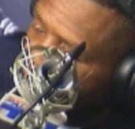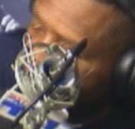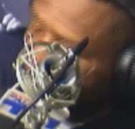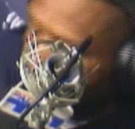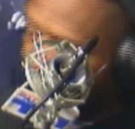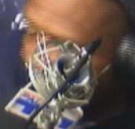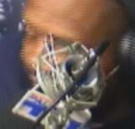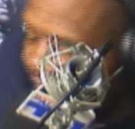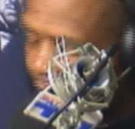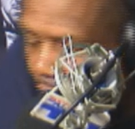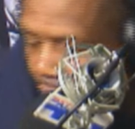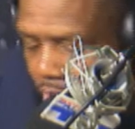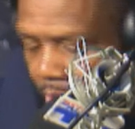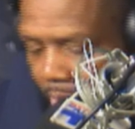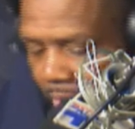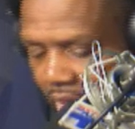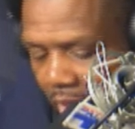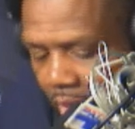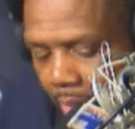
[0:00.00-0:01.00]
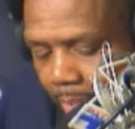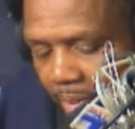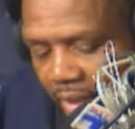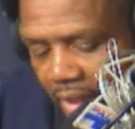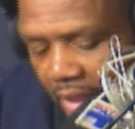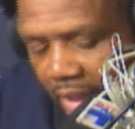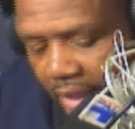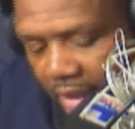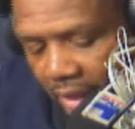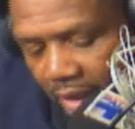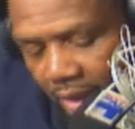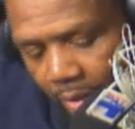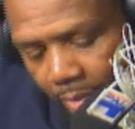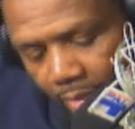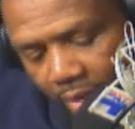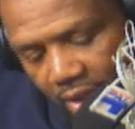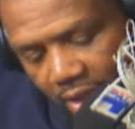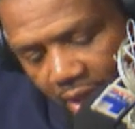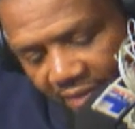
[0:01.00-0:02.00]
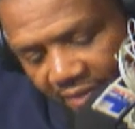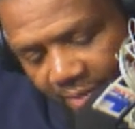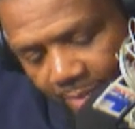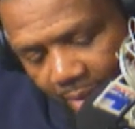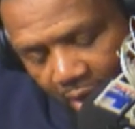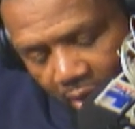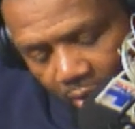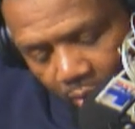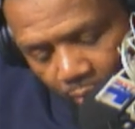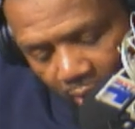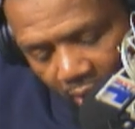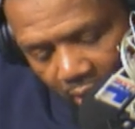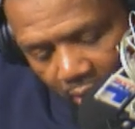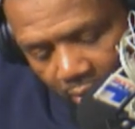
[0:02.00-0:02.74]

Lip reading: My father made it abundantly clear to me and everybody around.